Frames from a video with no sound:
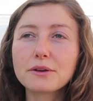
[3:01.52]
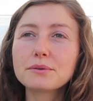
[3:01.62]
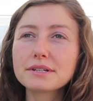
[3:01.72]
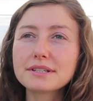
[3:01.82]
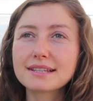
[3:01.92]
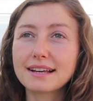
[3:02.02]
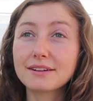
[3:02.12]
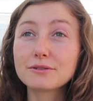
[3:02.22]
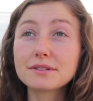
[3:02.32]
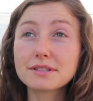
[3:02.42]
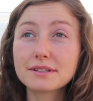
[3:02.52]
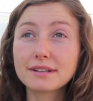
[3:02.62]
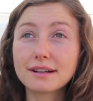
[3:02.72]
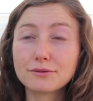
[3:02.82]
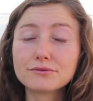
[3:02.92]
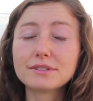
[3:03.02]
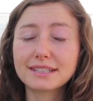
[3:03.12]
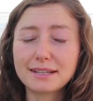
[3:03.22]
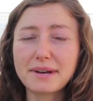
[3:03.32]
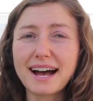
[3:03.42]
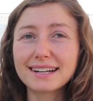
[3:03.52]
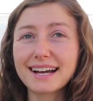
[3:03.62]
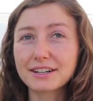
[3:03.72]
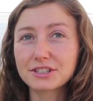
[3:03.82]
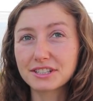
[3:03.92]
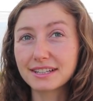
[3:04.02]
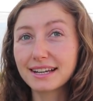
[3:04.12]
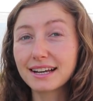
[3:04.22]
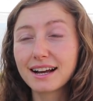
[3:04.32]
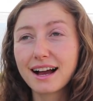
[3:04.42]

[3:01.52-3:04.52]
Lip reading: It was really bad, actually.